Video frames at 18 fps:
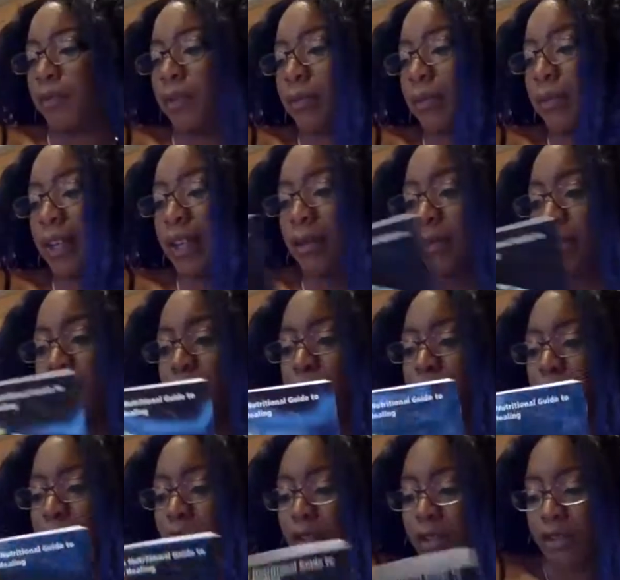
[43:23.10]
Pick up this
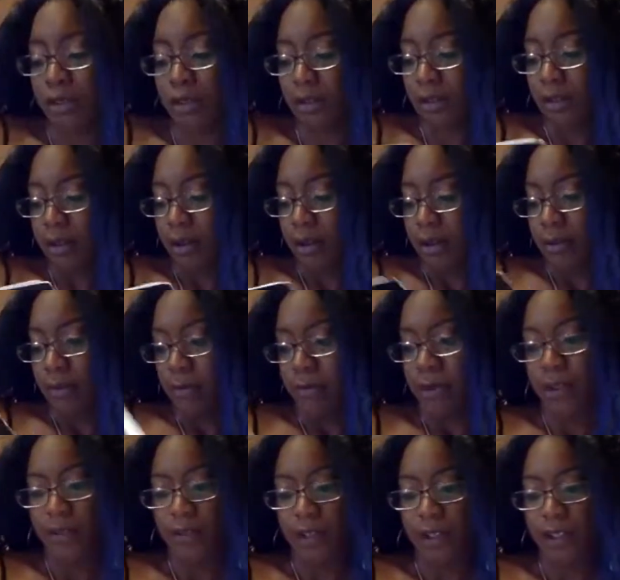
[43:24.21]
book.
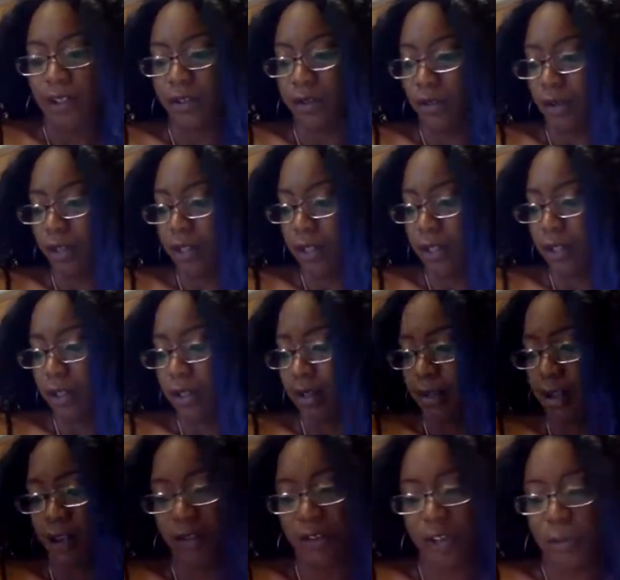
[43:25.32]
Definitely endorse it.
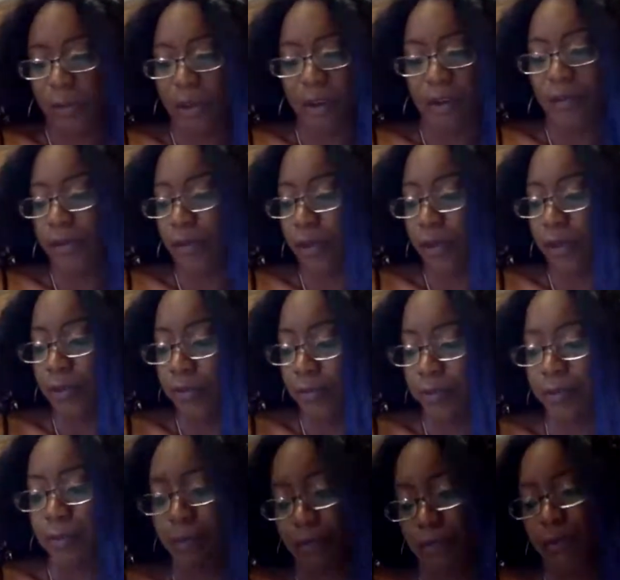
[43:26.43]
I don't get paid for it,
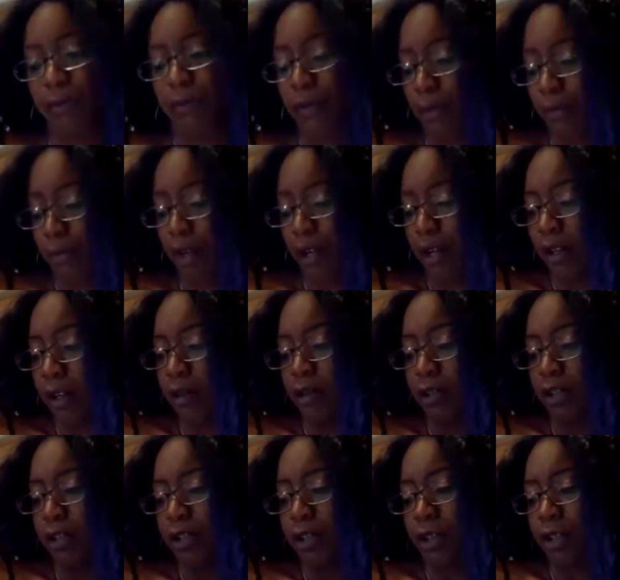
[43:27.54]
but I love
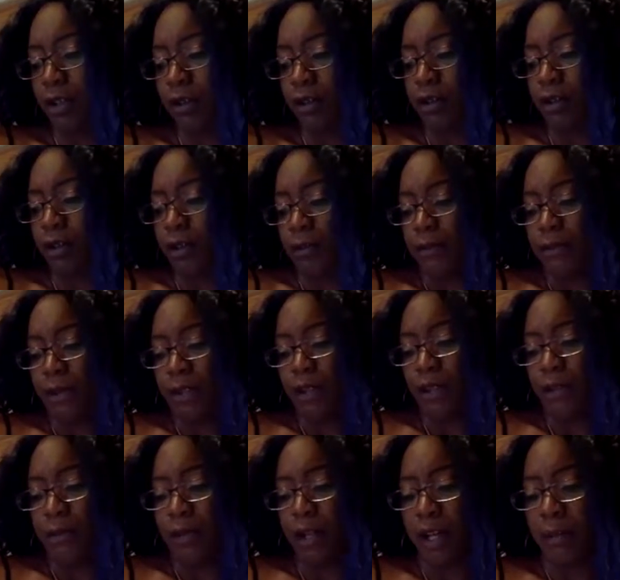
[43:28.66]
to share
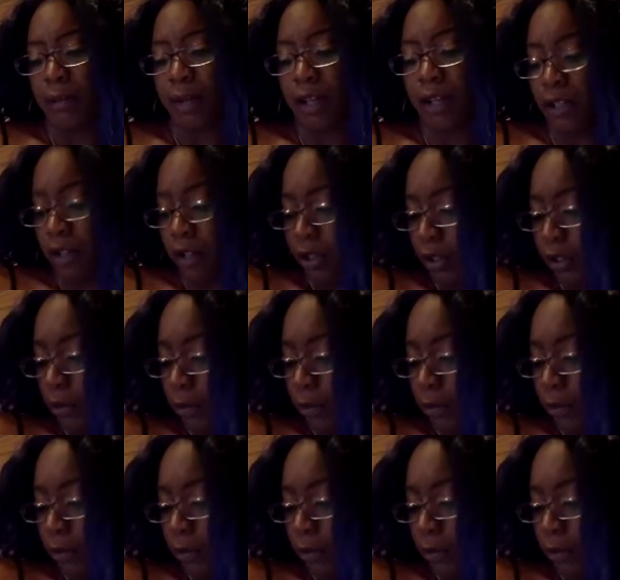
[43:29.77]
Black magic.